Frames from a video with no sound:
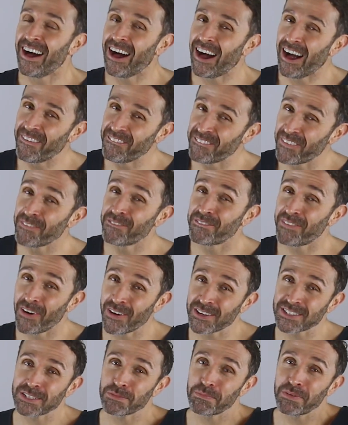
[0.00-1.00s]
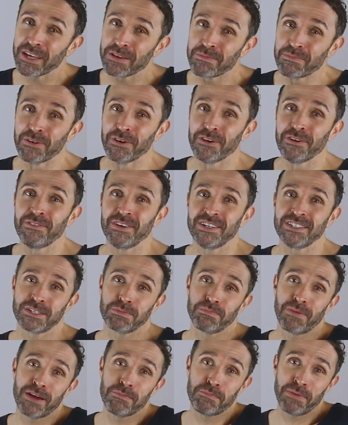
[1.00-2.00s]
I would possibly move into
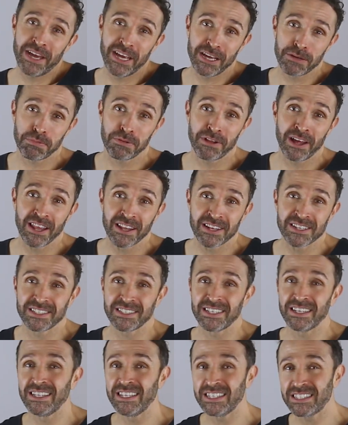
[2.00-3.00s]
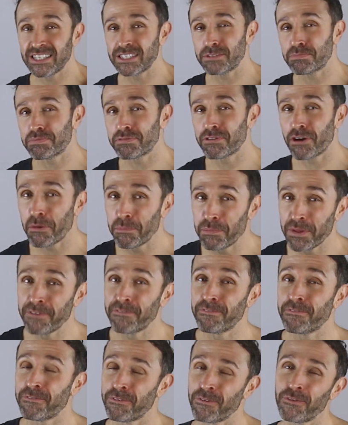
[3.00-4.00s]
my peak playlist, and this is probably
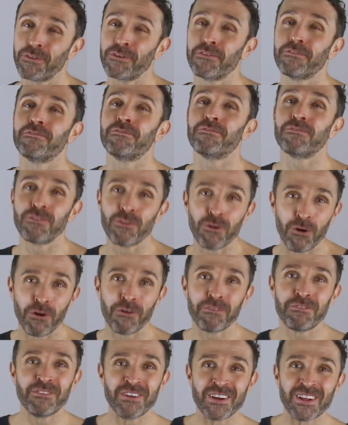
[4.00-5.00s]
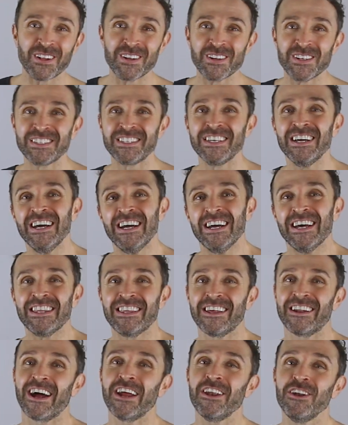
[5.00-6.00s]
full of floor fillers
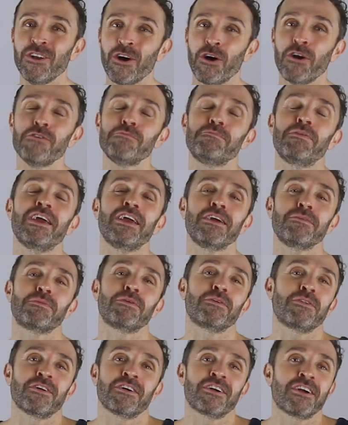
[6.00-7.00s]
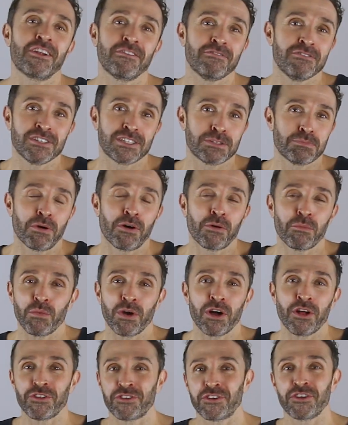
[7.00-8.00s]
that I know people are going to respond
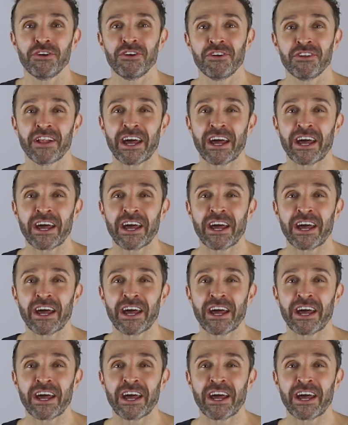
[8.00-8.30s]
well to.